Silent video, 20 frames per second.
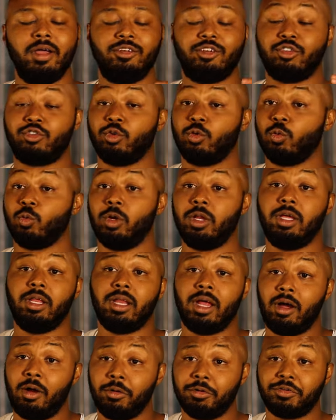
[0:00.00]
Just a really
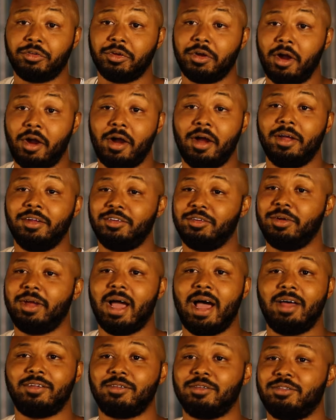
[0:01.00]
long cigar, as you
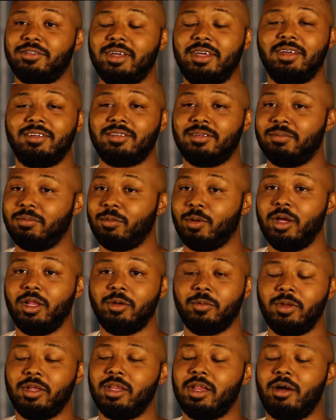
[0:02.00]
guys will see. It's a
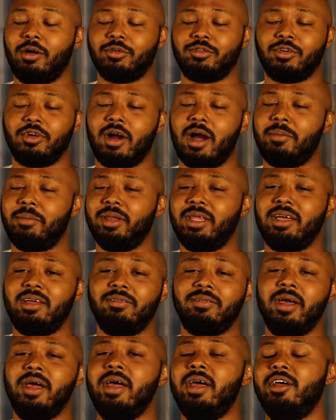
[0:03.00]
really, really long cigar. I
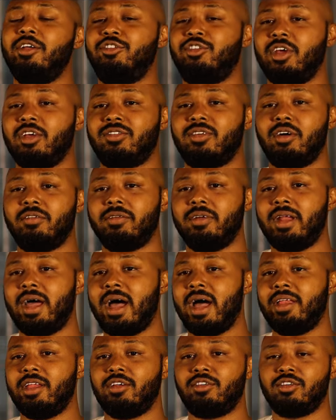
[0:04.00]
believe just over
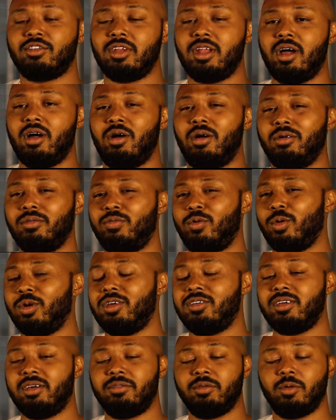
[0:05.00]
9 inches long,
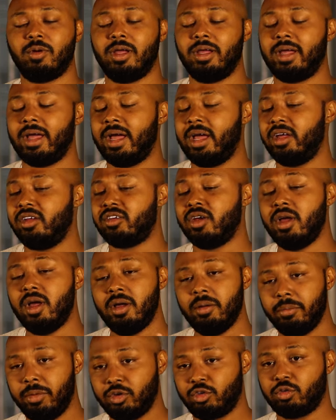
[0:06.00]
47 ring gauge.
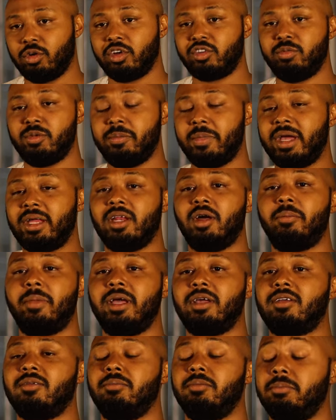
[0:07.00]
But trust me, make
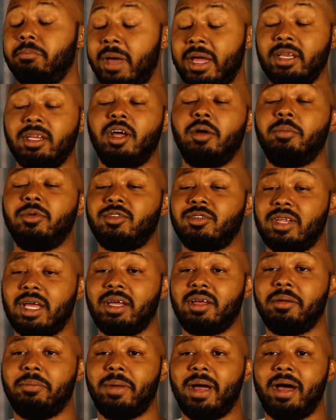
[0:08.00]
no
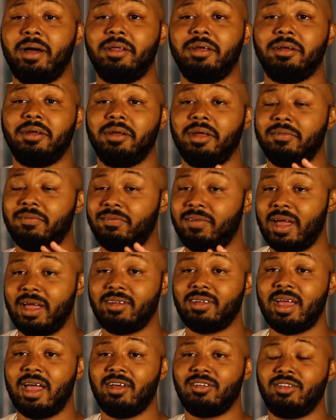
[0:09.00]
mistake about it.
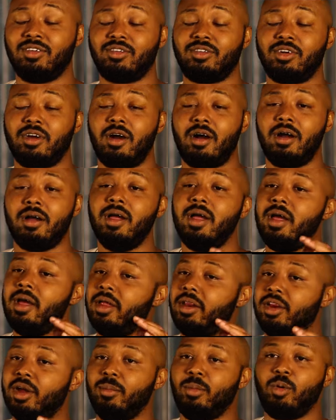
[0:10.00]
Fantastic cigar.
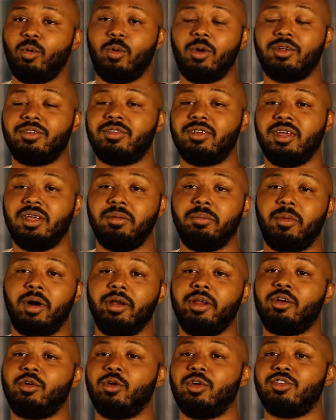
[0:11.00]
Number one seed,
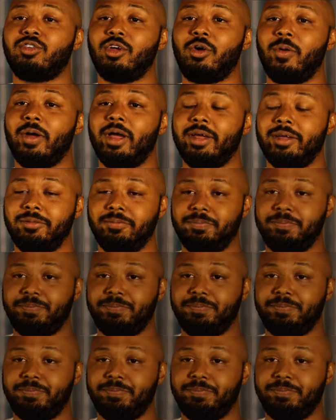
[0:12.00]
Montecristo A.